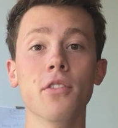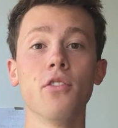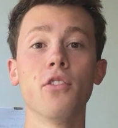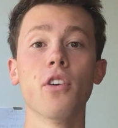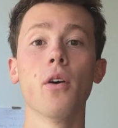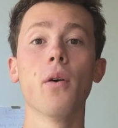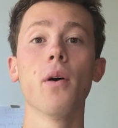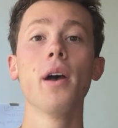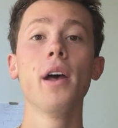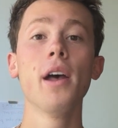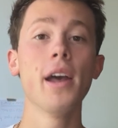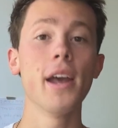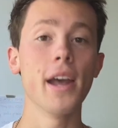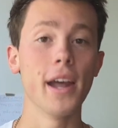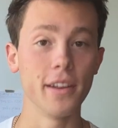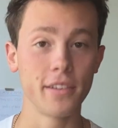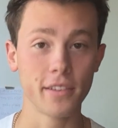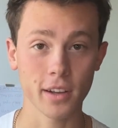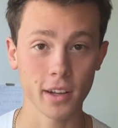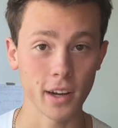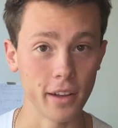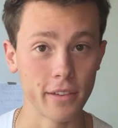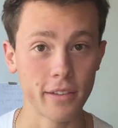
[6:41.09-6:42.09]
So
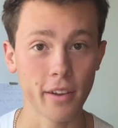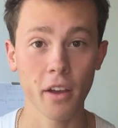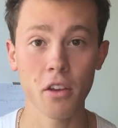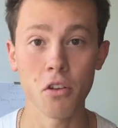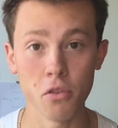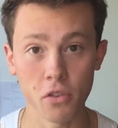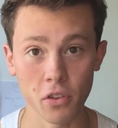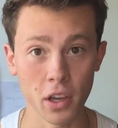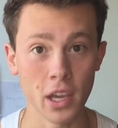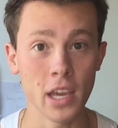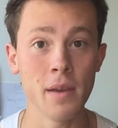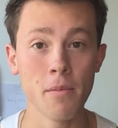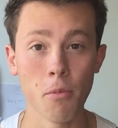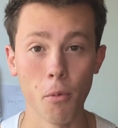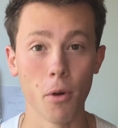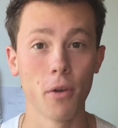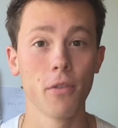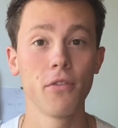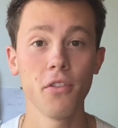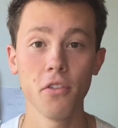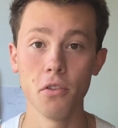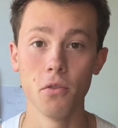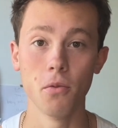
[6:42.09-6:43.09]
it's gonna tell you to eat
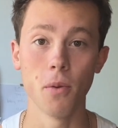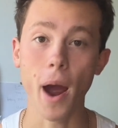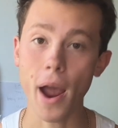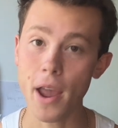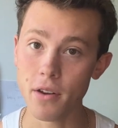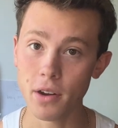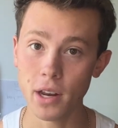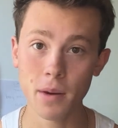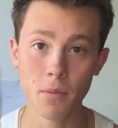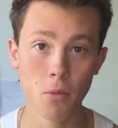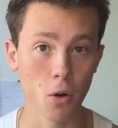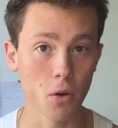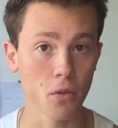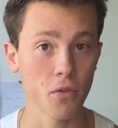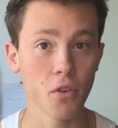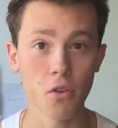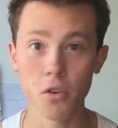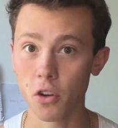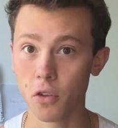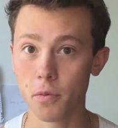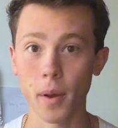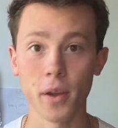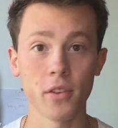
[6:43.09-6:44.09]
more food, right? You need more
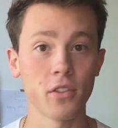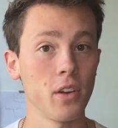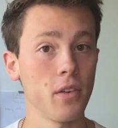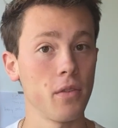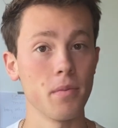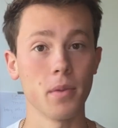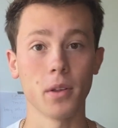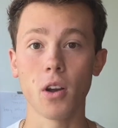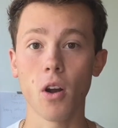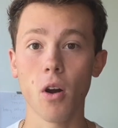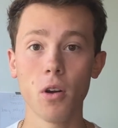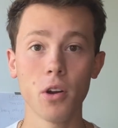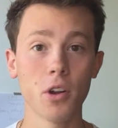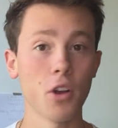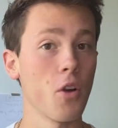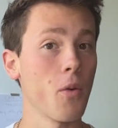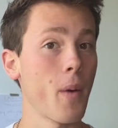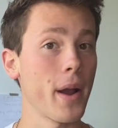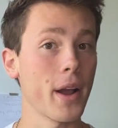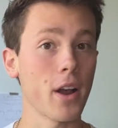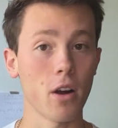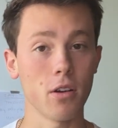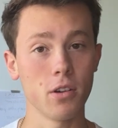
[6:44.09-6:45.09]
food, especially from the cardio, right?